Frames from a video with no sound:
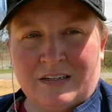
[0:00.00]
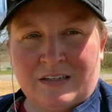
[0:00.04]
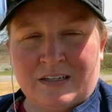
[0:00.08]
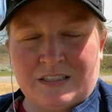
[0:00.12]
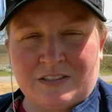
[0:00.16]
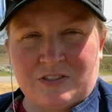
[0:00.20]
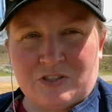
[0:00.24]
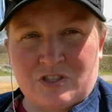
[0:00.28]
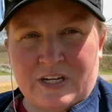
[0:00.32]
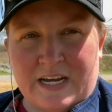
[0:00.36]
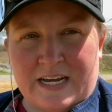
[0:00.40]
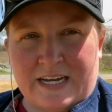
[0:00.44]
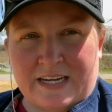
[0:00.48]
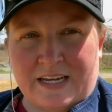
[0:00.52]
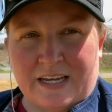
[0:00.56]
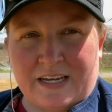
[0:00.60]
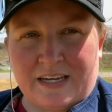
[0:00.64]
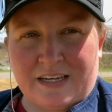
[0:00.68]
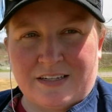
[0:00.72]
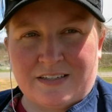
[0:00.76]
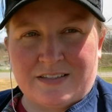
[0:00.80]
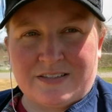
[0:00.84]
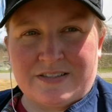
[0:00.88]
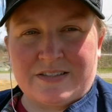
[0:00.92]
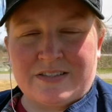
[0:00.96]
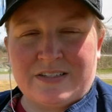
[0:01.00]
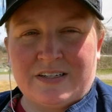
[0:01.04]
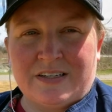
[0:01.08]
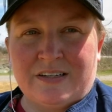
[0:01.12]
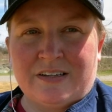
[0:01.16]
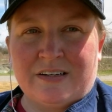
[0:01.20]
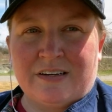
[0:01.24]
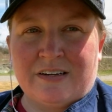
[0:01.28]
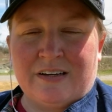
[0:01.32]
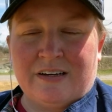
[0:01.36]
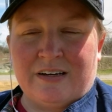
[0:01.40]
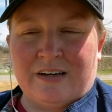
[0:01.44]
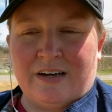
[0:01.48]
and jackets.
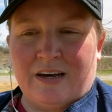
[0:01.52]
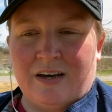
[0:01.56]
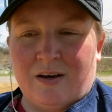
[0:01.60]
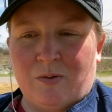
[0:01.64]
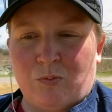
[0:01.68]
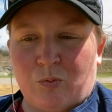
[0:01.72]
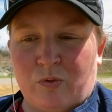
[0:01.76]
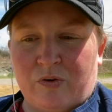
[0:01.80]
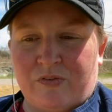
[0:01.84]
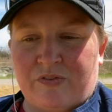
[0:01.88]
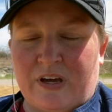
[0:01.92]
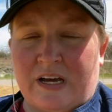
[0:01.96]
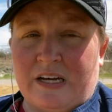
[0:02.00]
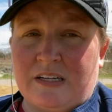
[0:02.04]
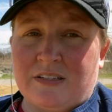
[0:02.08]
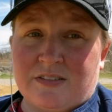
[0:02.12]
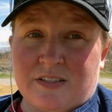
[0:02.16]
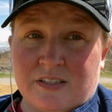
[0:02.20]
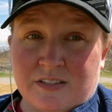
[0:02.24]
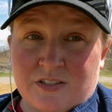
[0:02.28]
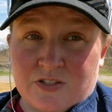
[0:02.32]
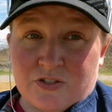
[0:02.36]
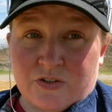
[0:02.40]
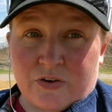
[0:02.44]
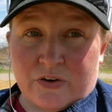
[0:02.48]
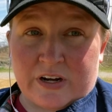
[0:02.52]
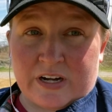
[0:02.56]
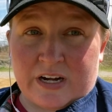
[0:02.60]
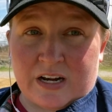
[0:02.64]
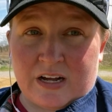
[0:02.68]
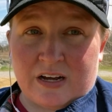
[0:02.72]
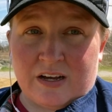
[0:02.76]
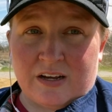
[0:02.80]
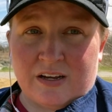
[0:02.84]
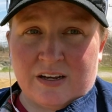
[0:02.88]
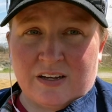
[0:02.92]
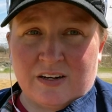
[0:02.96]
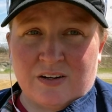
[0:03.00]
Um, we've got sunscreen
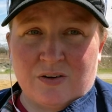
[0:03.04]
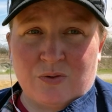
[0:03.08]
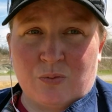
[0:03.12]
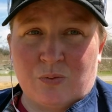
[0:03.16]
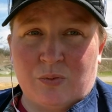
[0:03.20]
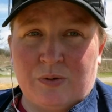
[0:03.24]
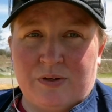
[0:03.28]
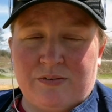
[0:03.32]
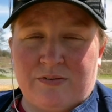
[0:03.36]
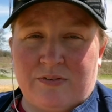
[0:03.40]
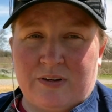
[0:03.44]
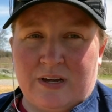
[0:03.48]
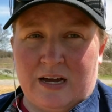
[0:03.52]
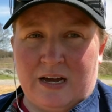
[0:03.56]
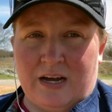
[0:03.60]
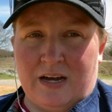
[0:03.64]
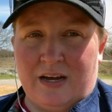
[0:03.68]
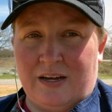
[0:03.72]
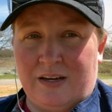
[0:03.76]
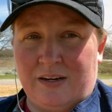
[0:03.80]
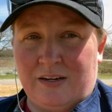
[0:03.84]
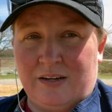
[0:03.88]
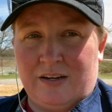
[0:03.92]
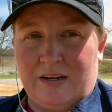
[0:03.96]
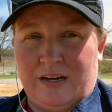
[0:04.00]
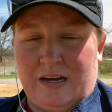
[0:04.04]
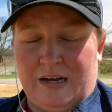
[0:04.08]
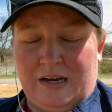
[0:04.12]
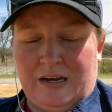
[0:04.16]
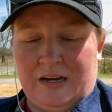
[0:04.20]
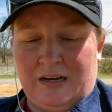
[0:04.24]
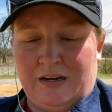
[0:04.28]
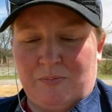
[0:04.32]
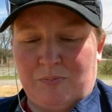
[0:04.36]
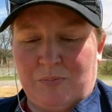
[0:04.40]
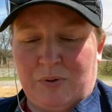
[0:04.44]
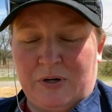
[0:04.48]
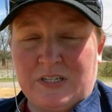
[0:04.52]
on. We've got
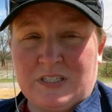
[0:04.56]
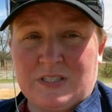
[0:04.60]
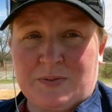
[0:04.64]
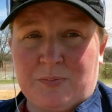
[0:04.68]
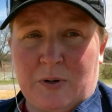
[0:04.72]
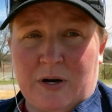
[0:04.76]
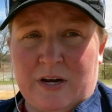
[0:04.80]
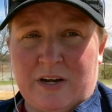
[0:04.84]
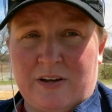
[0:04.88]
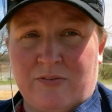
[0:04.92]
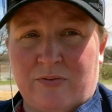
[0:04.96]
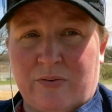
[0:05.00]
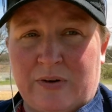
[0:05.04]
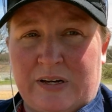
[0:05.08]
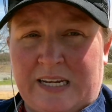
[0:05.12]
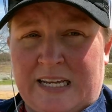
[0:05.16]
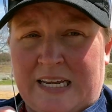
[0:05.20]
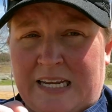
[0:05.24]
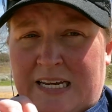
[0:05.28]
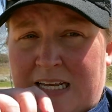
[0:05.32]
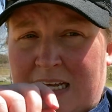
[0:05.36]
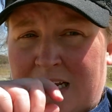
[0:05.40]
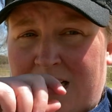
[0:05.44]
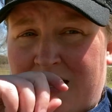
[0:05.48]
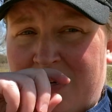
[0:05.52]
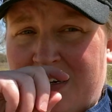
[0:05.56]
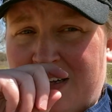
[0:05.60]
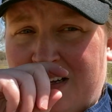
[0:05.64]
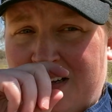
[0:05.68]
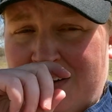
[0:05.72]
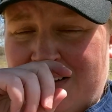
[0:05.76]
uh, bug spray if we need it.